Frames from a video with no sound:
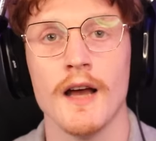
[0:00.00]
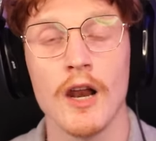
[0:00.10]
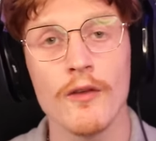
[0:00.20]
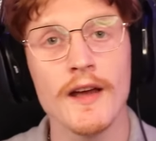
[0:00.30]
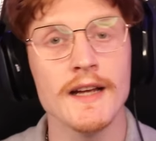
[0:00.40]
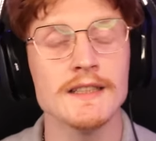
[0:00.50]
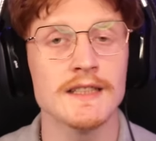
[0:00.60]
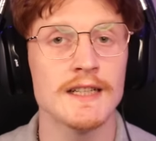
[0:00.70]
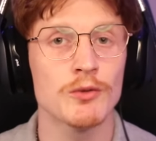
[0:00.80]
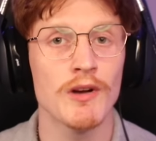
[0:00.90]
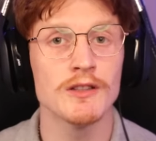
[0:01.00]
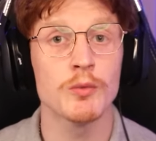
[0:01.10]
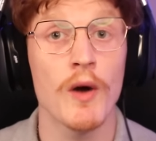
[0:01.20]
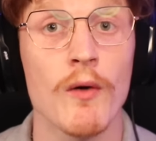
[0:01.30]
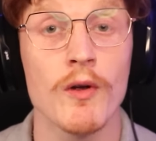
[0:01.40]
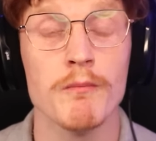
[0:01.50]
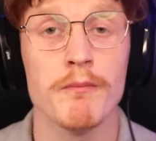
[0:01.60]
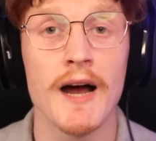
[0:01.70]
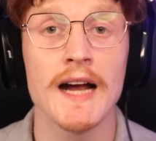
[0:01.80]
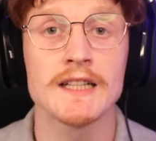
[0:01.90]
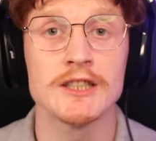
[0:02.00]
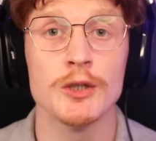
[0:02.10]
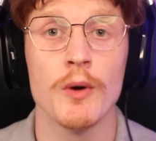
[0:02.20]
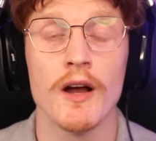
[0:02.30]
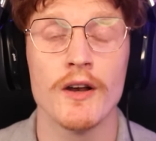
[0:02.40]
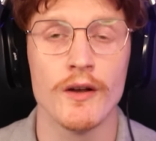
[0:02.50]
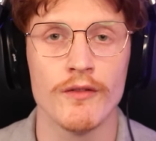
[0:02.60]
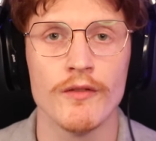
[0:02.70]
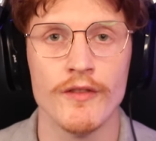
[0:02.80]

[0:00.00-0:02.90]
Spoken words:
Hello there, internet dwellers. Welcome back to another